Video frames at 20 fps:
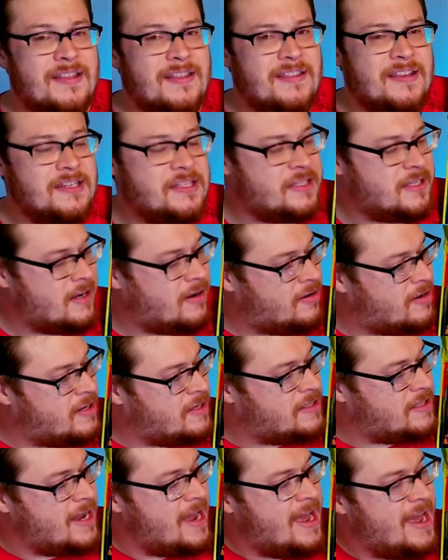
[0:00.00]
This
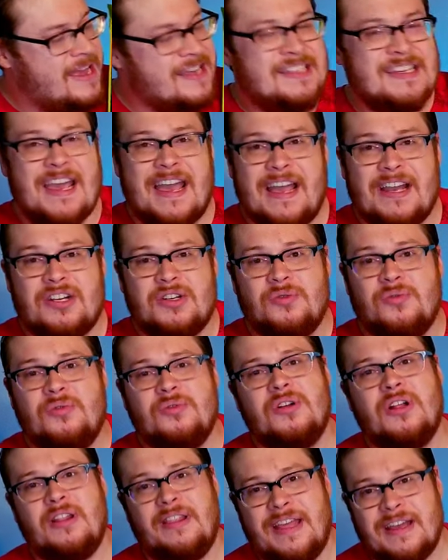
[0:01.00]
series has
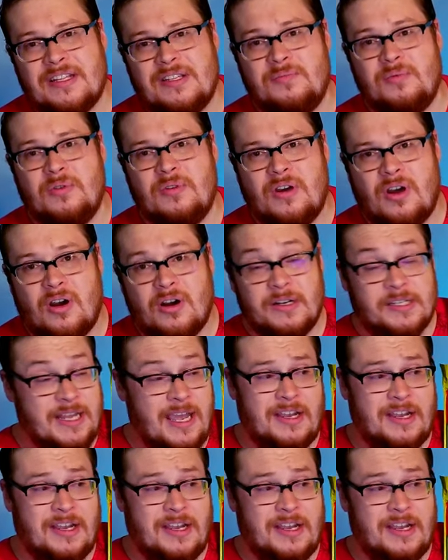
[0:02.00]
actual collectible cards.